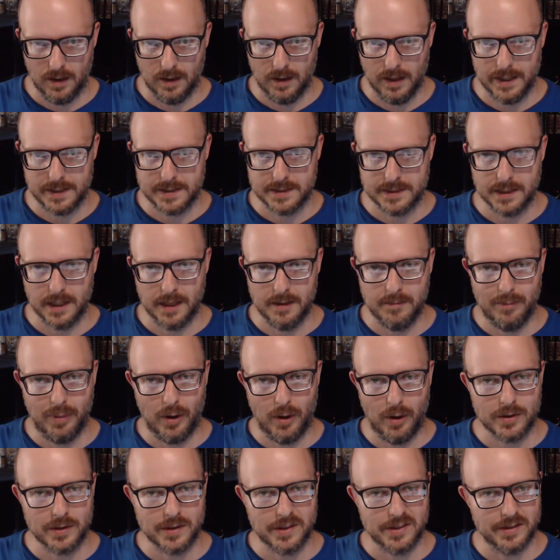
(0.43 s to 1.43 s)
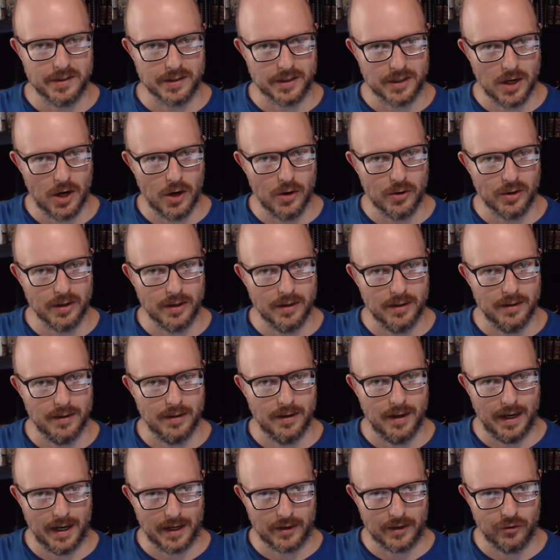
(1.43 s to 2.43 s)
Let's unbox the Kogan
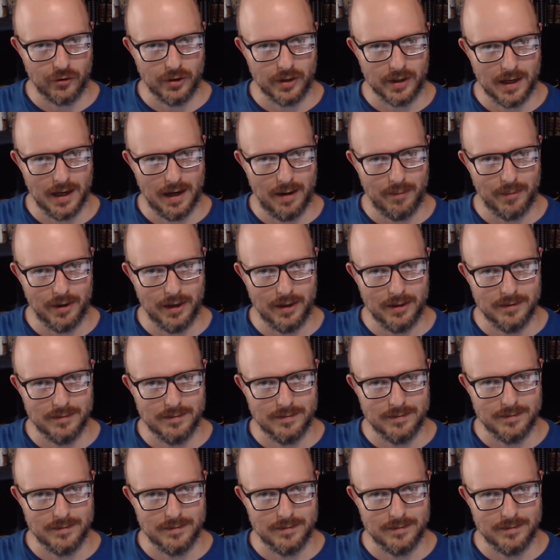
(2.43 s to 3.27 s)
action camera.